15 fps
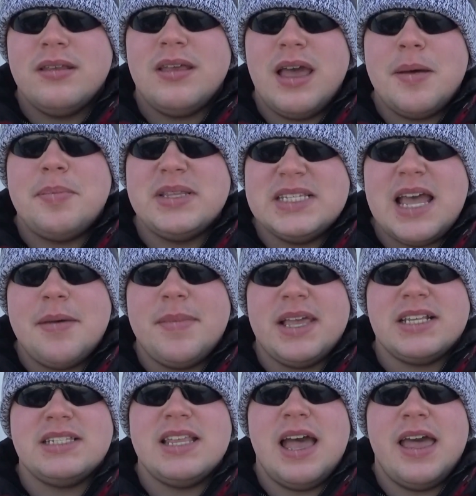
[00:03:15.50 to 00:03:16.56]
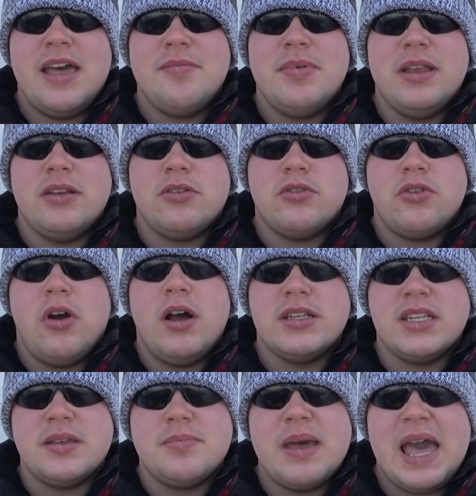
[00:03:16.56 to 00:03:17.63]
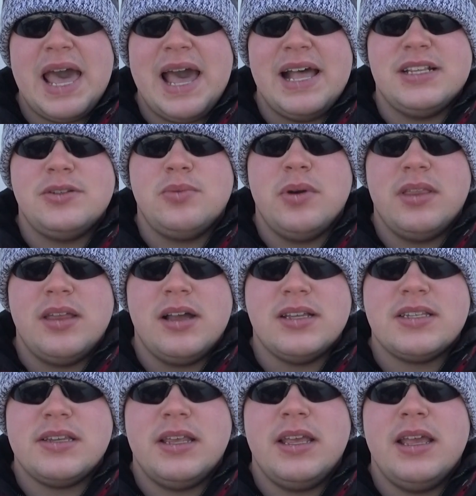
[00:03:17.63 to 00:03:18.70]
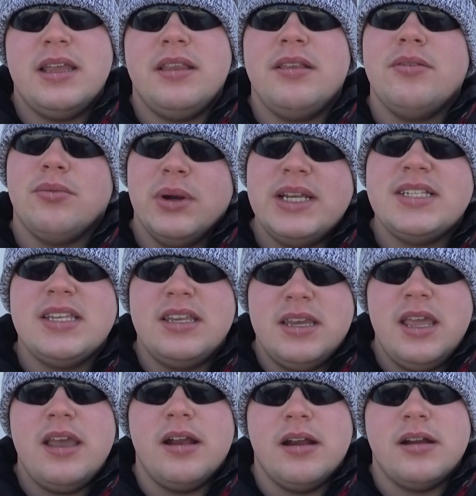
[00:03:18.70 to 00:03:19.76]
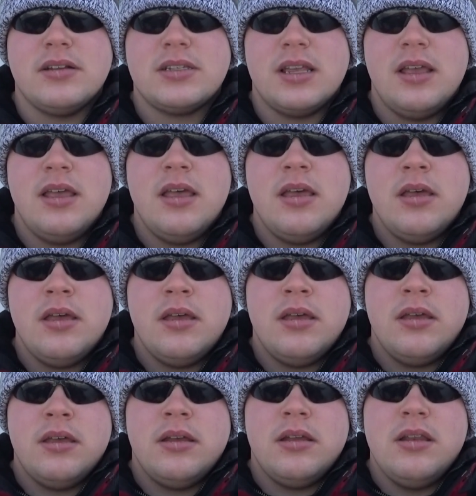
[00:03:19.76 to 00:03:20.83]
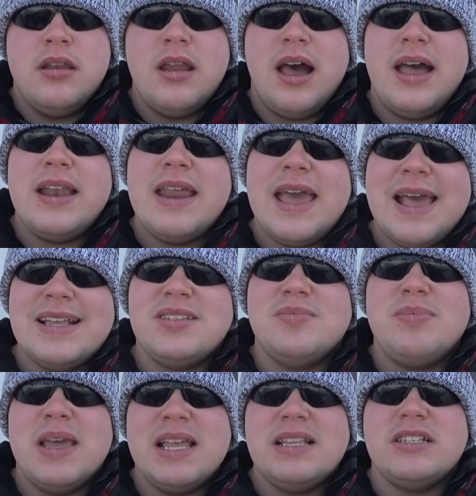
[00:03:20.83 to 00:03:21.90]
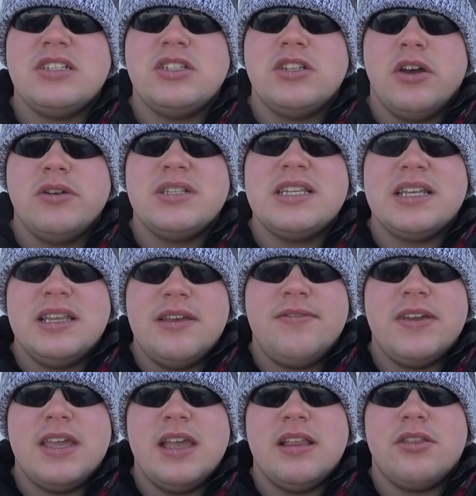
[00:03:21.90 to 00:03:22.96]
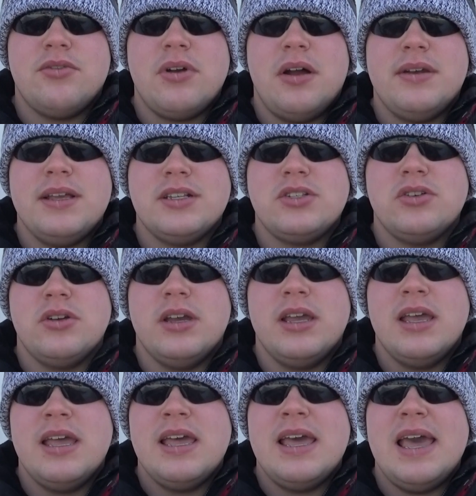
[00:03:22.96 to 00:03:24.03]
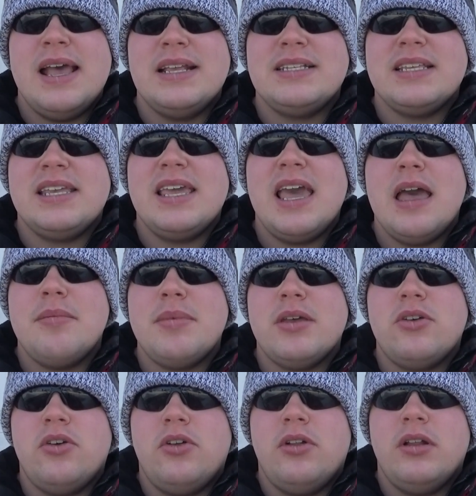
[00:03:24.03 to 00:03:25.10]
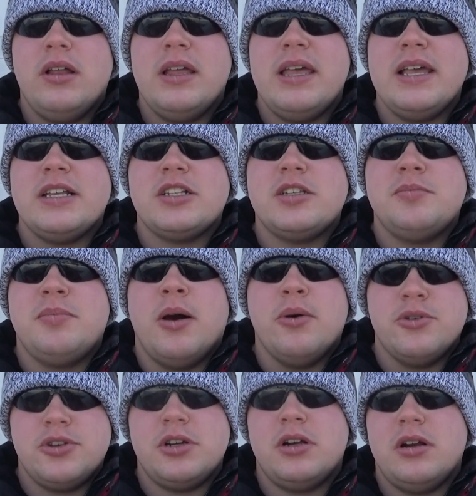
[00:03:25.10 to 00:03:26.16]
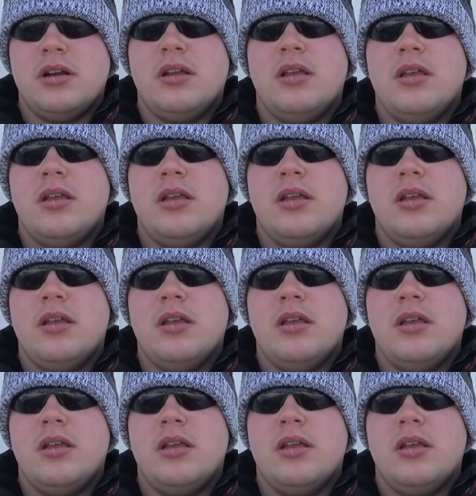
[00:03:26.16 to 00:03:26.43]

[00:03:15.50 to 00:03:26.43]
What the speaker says: epidemics that have been crossing paths with us in recent years, none has been so significant throughout history as chemical exposure.